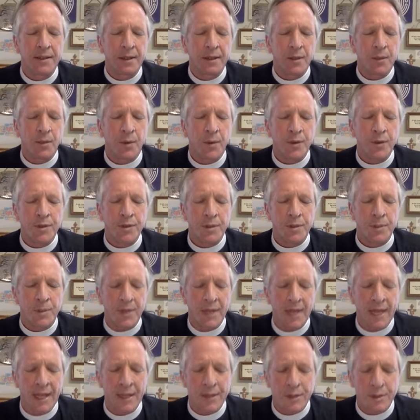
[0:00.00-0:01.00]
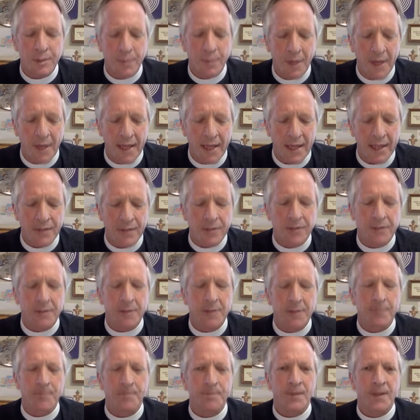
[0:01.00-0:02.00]
worshiped in that space.
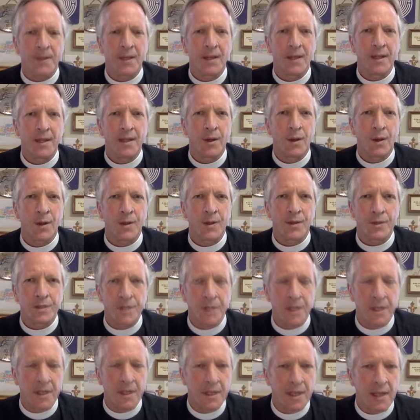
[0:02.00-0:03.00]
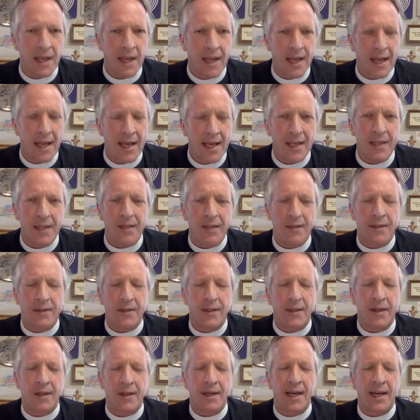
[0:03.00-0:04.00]
On Sunday,
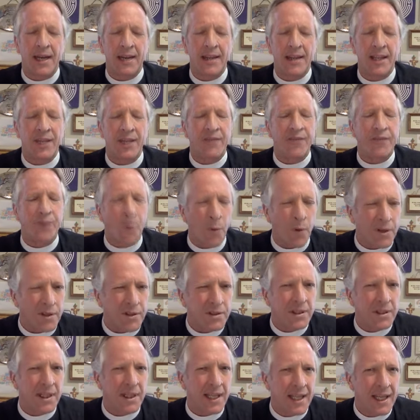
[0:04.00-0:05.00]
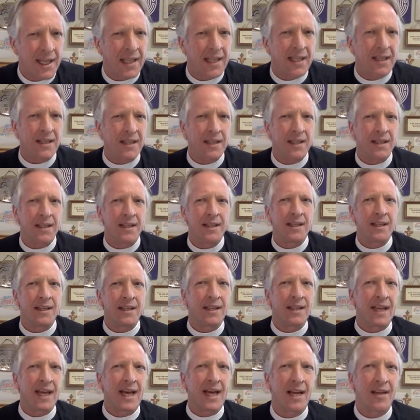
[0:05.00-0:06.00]
uh, I think 14
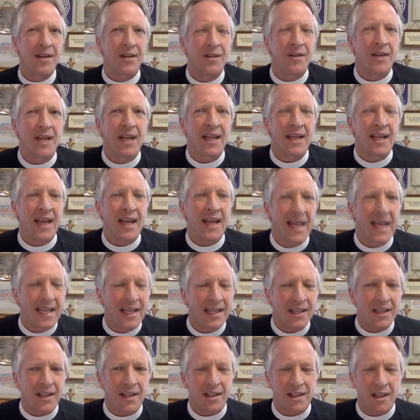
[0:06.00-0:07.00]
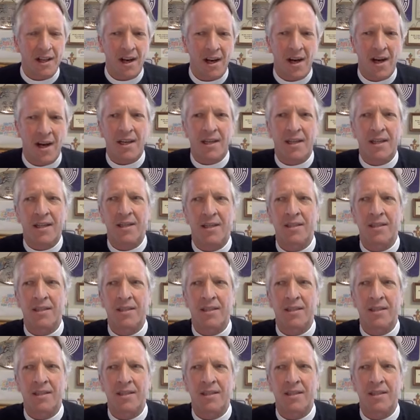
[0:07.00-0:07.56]
gathered at 8 o'clock.